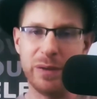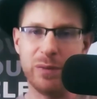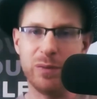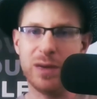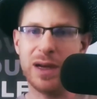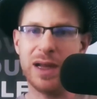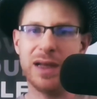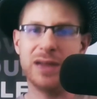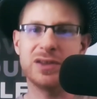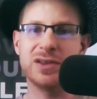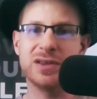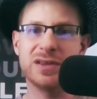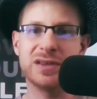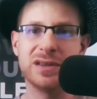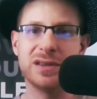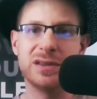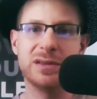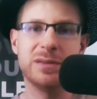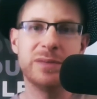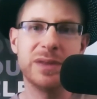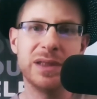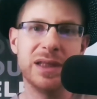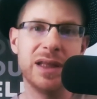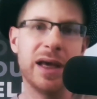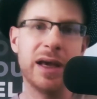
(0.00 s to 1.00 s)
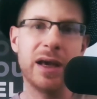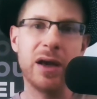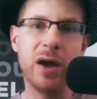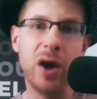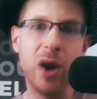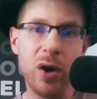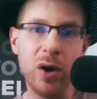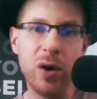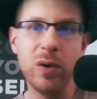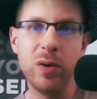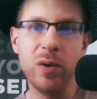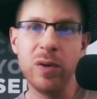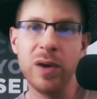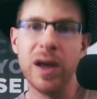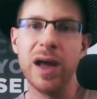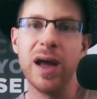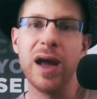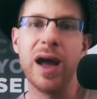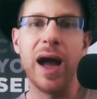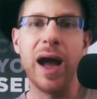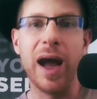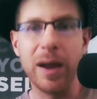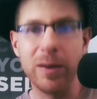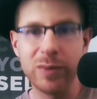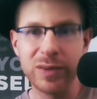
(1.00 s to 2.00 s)
We're not just going to be like, oh,
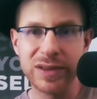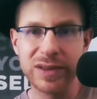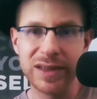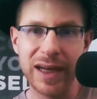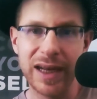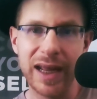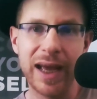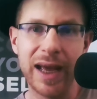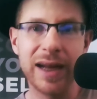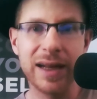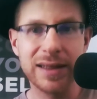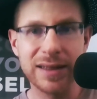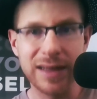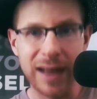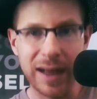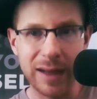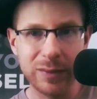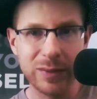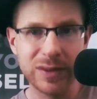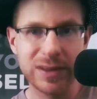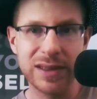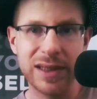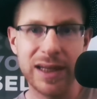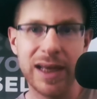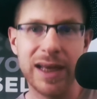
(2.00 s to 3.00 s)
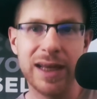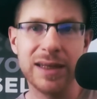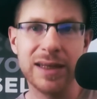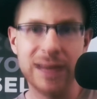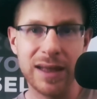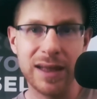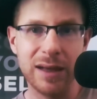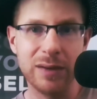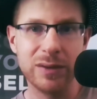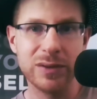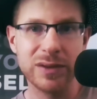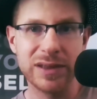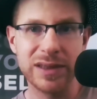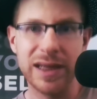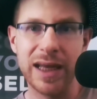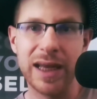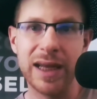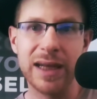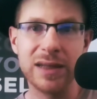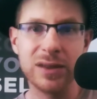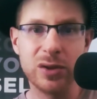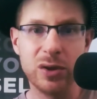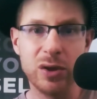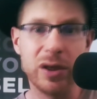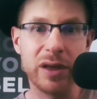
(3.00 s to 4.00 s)
I was an addict, I was an addict, I was an
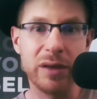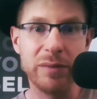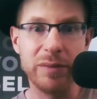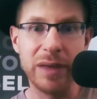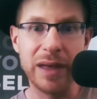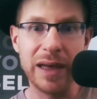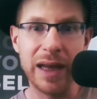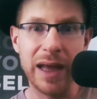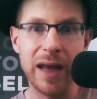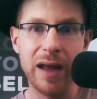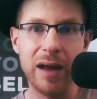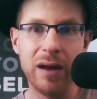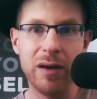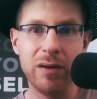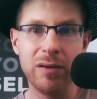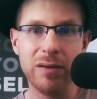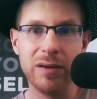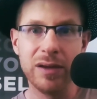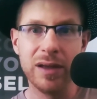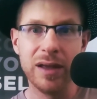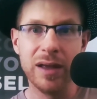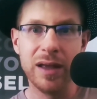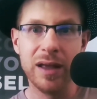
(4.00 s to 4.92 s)
addict, look at me now,